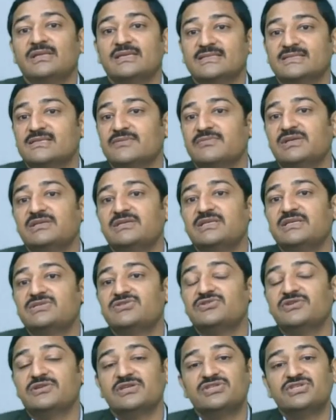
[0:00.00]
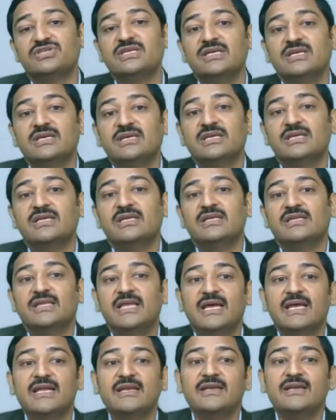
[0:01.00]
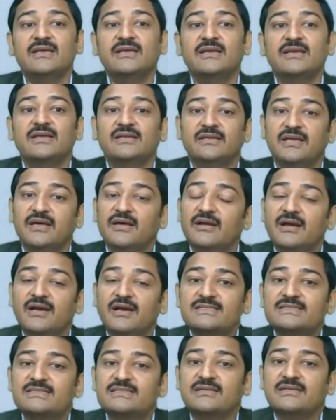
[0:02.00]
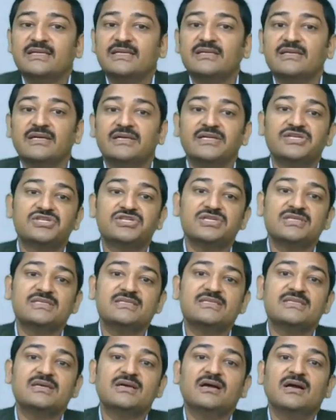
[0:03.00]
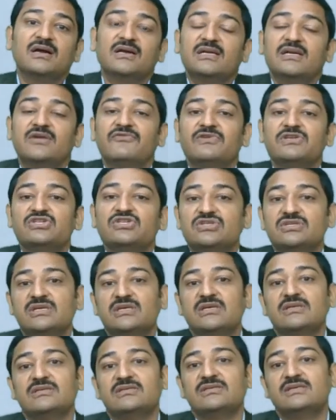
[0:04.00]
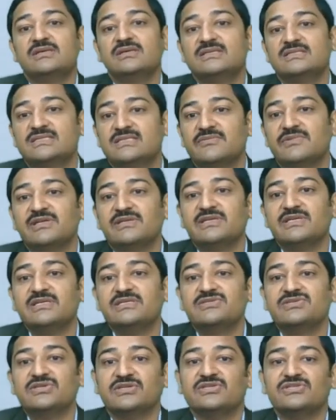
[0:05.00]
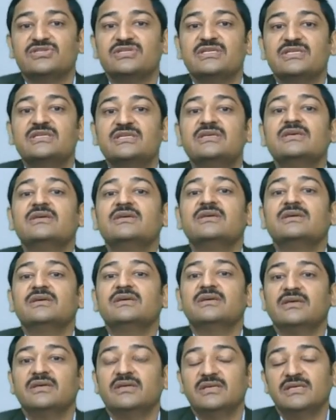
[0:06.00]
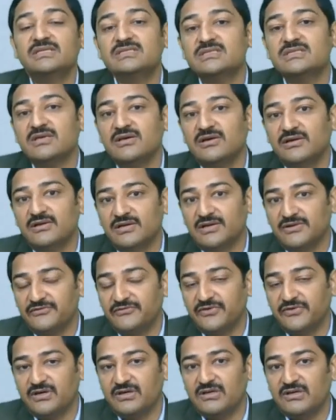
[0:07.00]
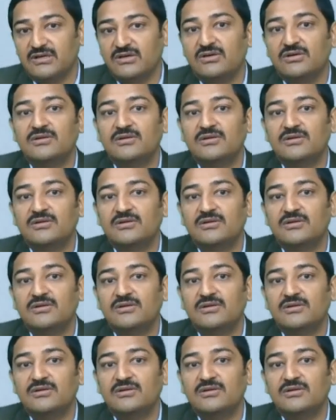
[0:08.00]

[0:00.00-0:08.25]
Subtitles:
the stability strategy, then there are certain conditions under which the stability strategy is referred.